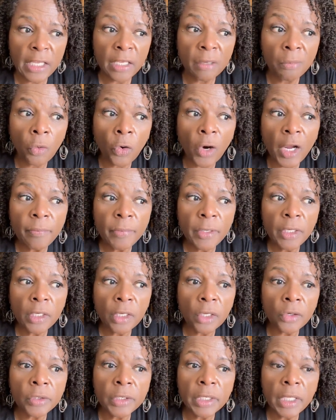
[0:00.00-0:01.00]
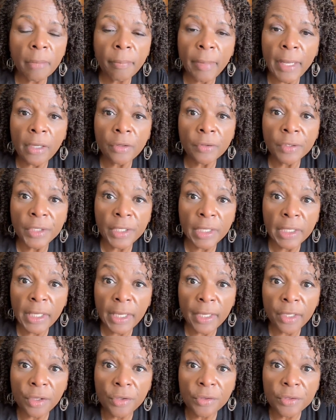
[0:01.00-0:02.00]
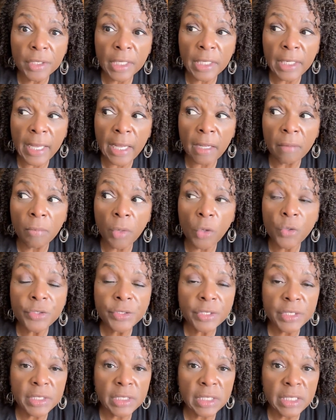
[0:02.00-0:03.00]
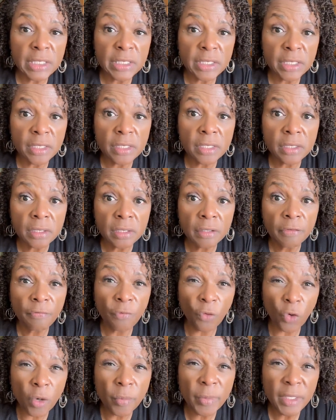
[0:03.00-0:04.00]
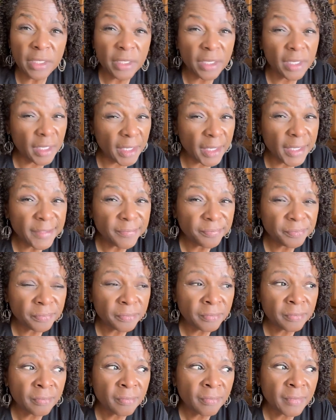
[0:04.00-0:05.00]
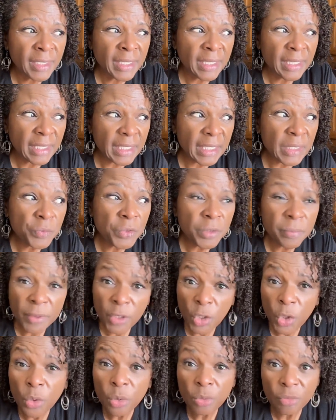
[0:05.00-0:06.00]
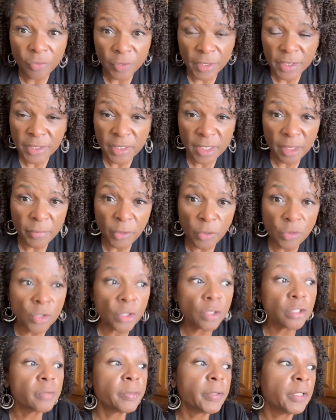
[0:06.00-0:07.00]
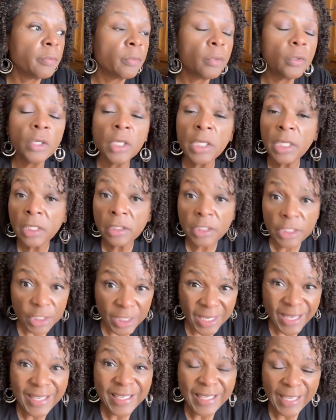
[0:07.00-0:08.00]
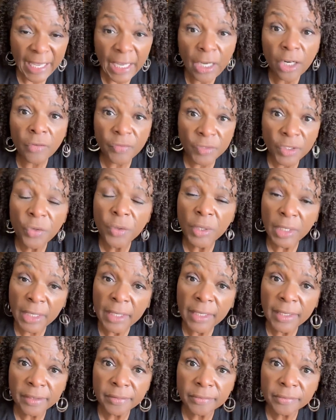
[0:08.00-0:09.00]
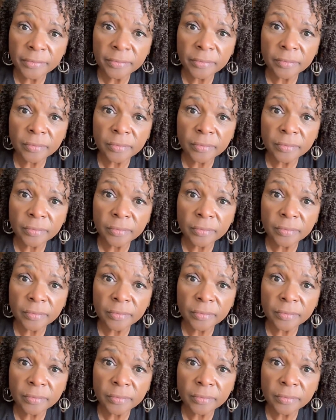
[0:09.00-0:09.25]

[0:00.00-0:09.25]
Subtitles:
And the more I've been learning about gut health and how most diseases form in the gut, it would behoove us, come on church people, to take care of your gut.